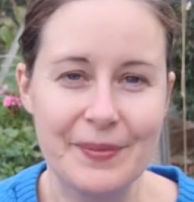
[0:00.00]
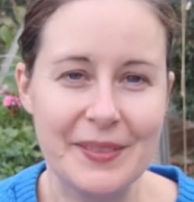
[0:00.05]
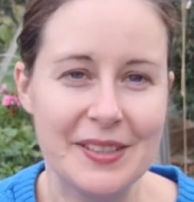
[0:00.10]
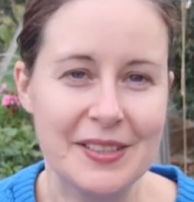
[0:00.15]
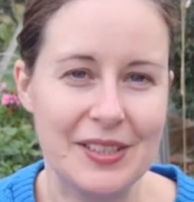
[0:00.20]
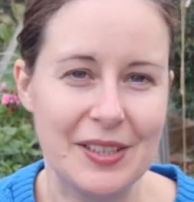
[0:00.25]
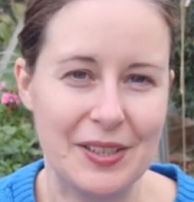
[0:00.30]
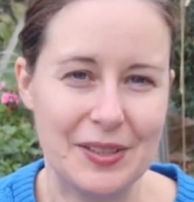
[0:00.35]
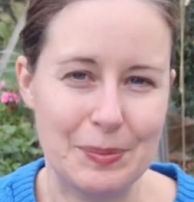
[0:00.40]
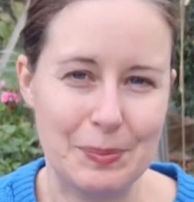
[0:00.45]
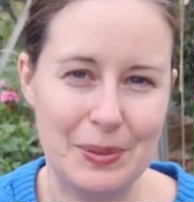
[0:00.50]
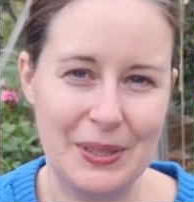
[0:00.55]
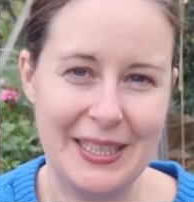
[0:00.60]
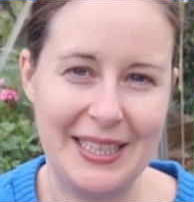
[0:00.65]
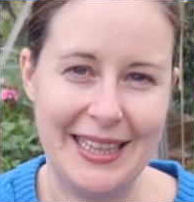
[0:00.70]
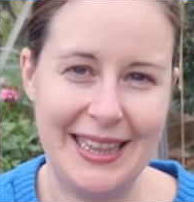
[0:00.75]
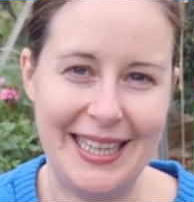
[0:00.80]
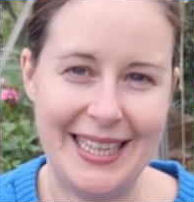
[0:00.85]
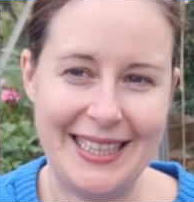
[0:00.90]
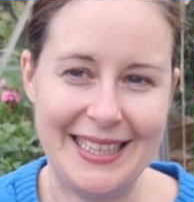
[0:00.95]
So it's
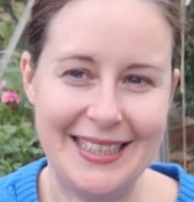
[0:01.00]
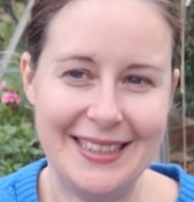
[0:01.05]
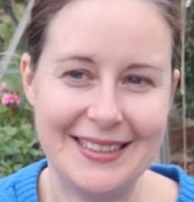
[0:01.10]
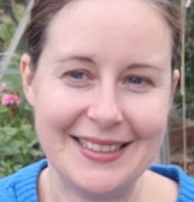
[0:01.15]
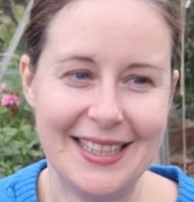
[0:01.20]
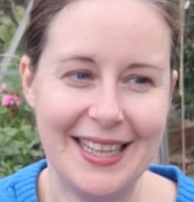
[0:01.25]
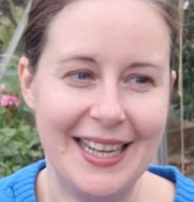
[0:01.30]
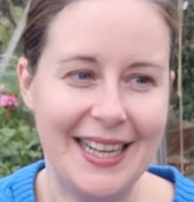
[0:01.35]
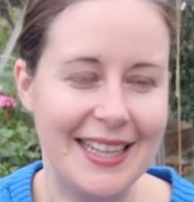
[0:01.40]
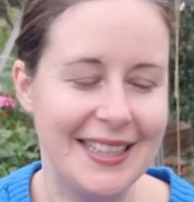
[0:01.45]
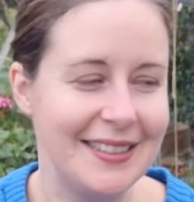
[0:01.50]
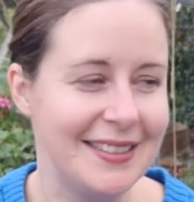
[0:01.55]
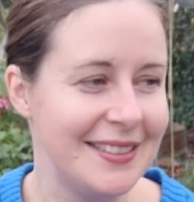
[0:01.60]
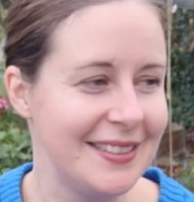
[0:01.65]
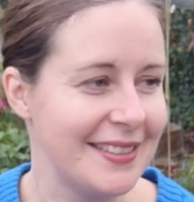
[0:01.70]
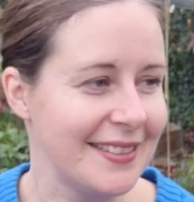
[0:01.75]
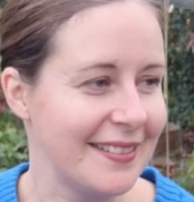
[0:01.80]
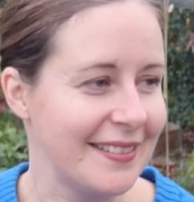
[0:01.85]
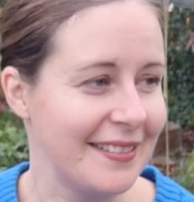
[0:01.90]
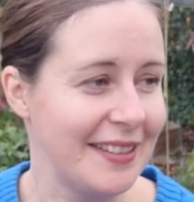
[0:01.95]
pretty late
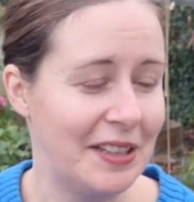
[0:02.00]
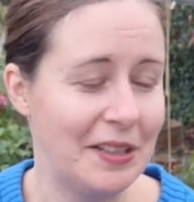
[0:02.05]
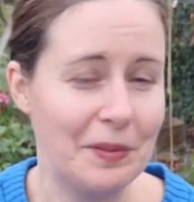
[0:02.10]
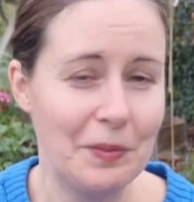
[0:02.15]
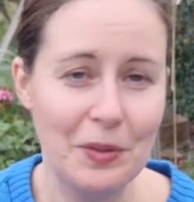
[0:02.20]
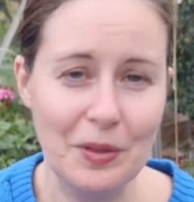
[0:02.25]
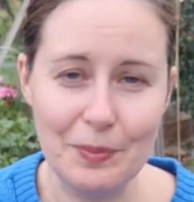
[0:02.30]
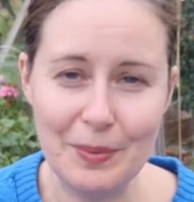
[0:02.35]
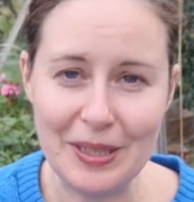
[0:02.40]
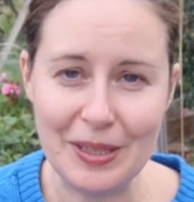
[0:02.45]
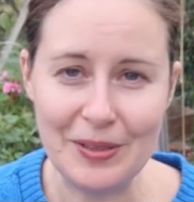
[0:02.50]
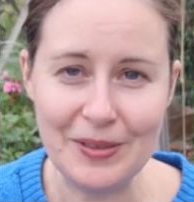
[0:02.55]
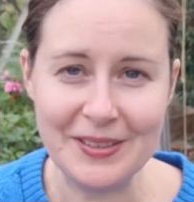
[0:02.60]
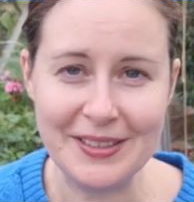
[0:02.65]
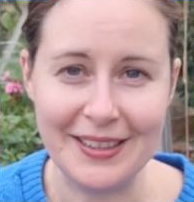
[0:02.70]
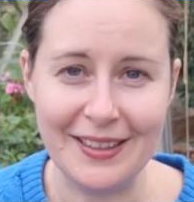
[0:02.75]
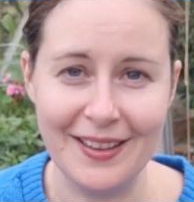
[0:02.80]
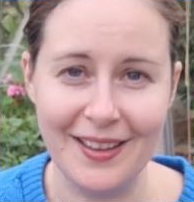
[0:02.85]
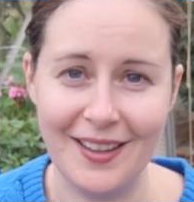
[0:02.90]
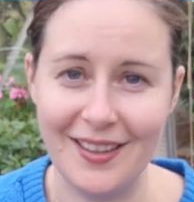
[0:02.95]
and we'll be
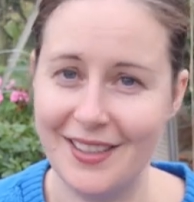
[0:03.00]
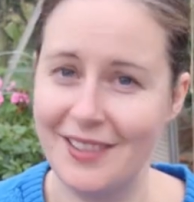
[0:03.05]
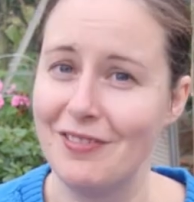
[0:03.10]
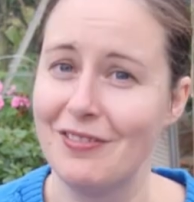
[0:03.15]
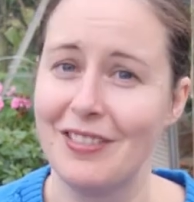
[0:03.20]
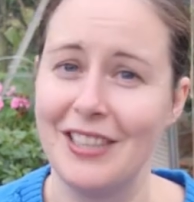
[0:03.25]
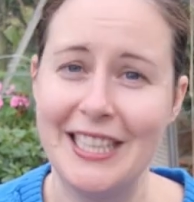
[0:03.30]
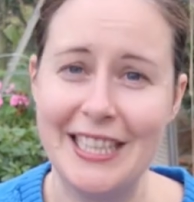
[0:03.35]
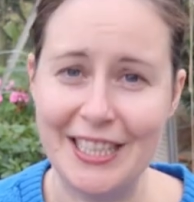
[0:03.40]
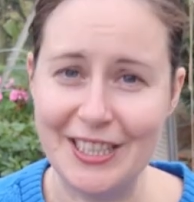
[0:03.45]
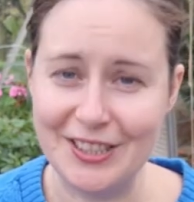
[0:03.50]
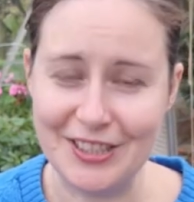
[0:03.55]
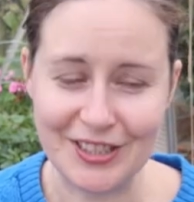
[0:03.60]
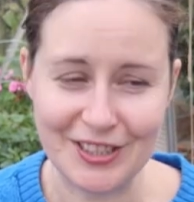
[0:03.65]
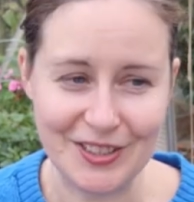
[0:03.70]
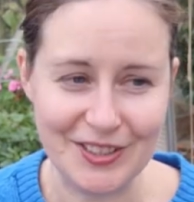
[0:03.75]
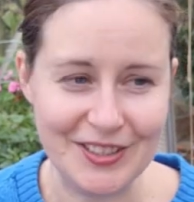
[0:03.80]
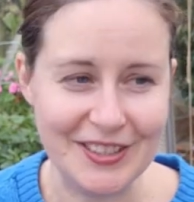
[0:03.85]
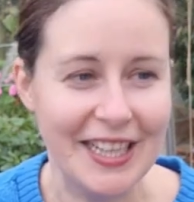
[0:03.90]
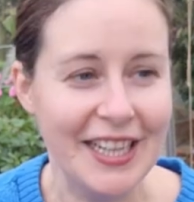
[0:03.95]
losing light really
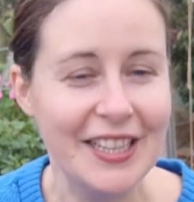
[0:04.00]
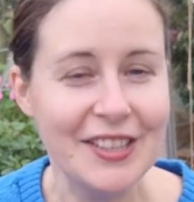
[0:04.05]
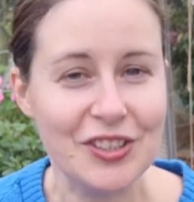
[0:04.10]
soon.